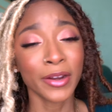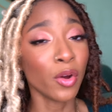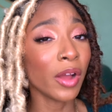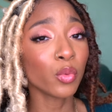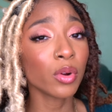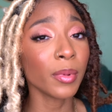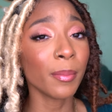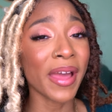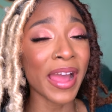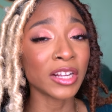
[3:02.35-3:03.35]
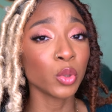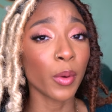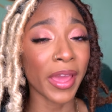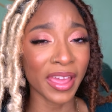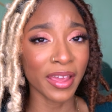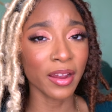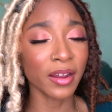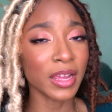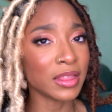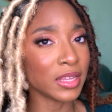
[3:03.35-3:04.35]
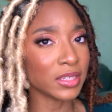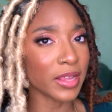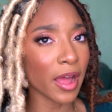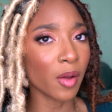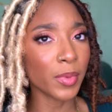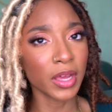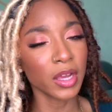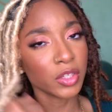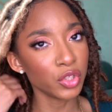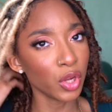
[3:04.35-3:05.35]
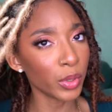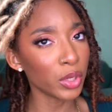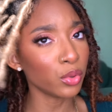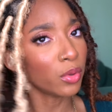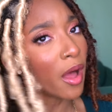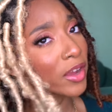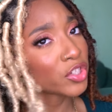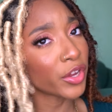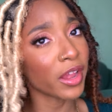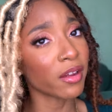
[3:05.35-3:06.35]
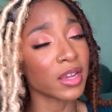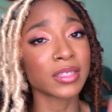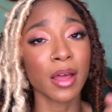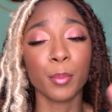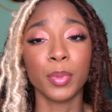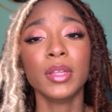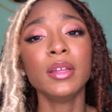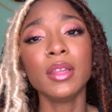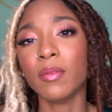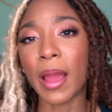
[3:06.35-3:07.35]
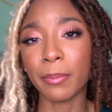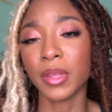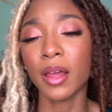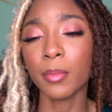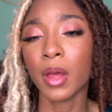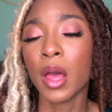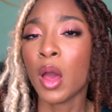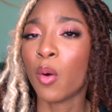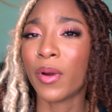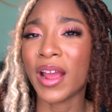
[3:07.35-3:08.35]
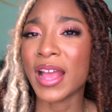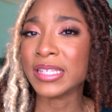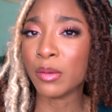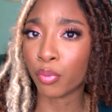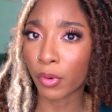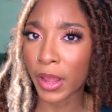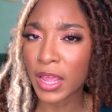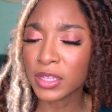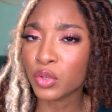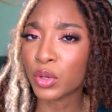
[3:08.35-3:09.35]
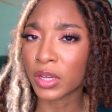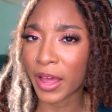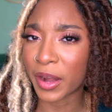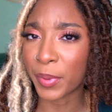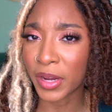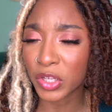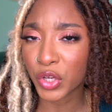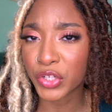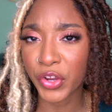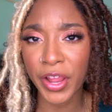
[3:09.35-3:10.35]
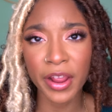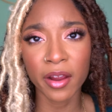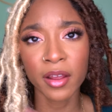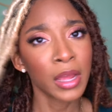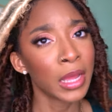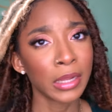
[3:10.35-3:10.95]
I don't have to worry about my actual hair in this style because, you know, when you do locs, your hair is completely wrapped up. Whereas in braids, you can kind of penetrate your hair.